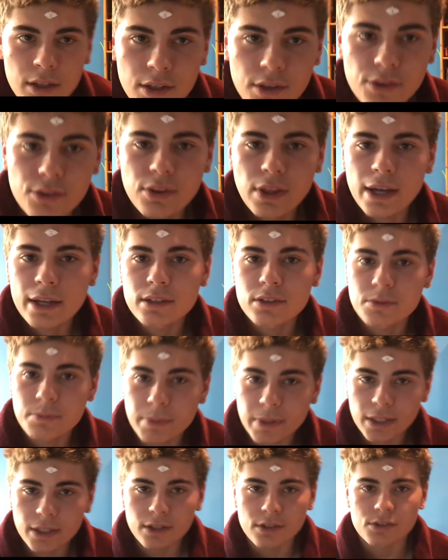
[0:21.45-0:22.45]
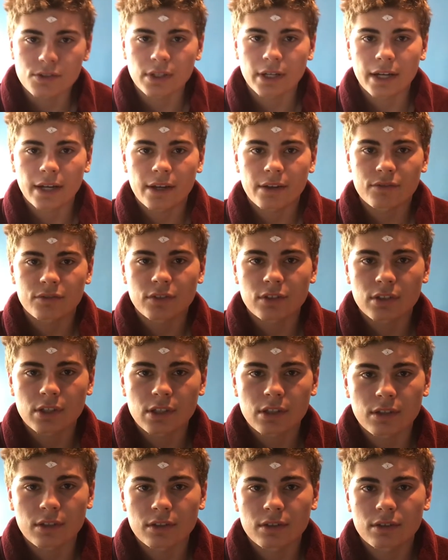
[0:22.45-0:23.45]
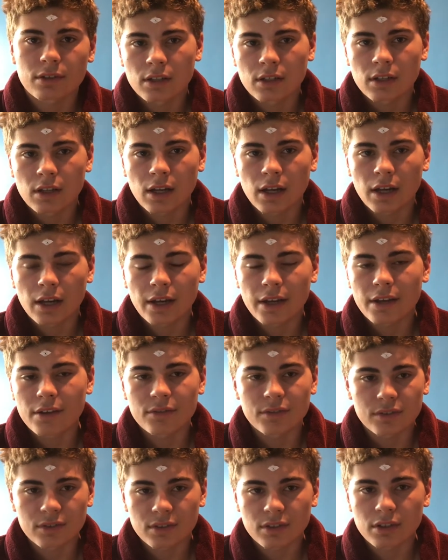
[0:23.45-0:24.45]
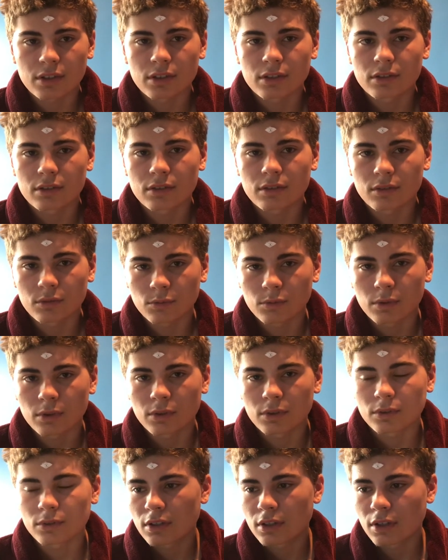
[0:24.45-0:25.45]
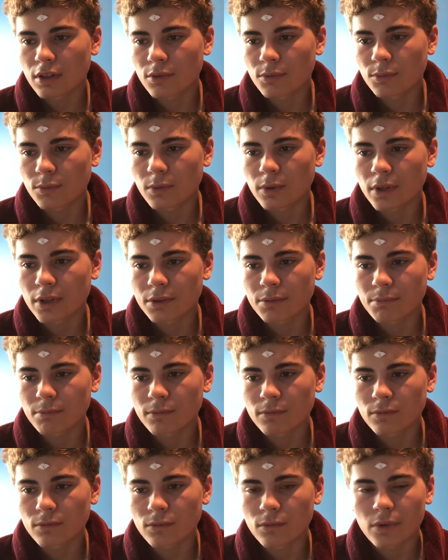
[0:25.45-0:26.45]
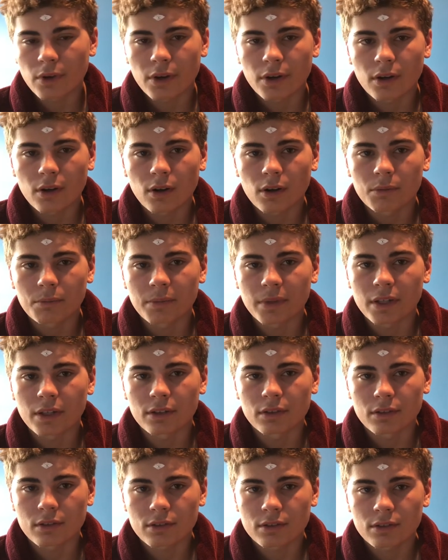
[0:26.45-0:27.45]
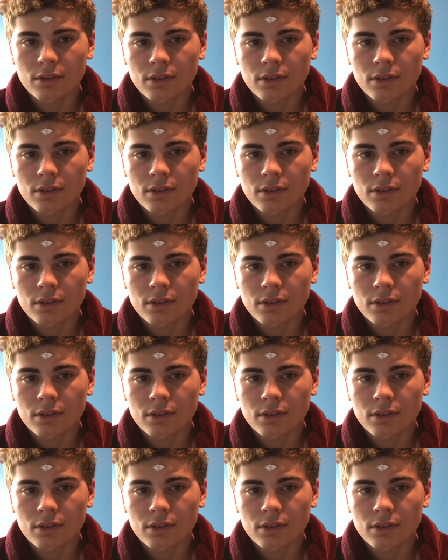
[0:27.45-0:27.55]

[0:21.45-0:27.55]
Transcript: That is because I have seen it. I have seen the world and what it what it all means.